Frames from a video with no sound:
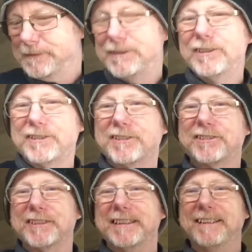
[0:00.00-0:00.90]
just to
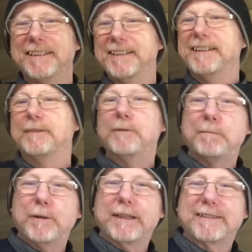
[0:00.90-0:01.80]
see.
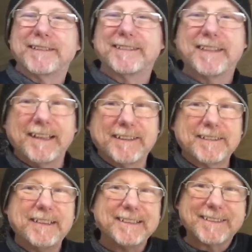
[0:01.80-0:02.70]
We'll put it to the
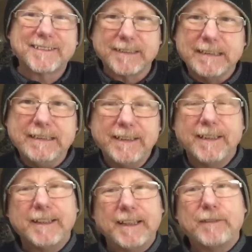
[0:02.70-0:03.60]
test. Let's see
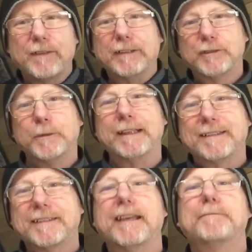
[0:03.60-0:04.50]
if they do
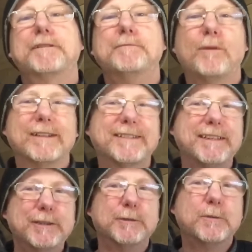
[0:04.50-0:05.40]
accept my
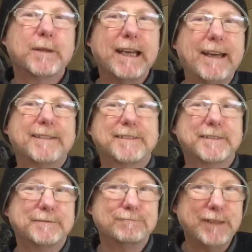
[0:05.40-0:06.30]
single
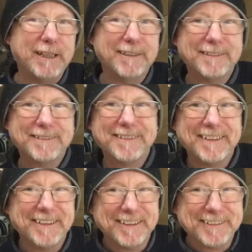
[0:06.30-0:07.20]
gas ring.
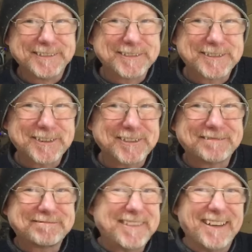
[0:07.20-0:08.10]
Just,
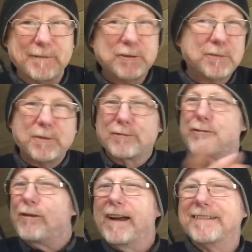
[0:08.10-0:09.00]
yeah, I just want to
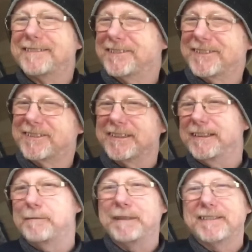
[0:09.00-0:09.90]
try, just to
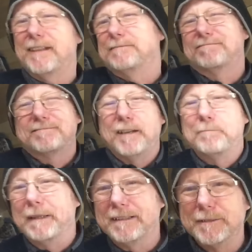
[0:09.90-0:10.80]
see. I mean, it's no
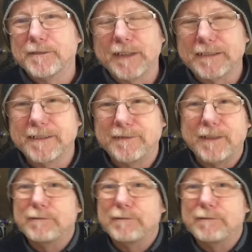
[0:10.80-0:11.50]
big deal if they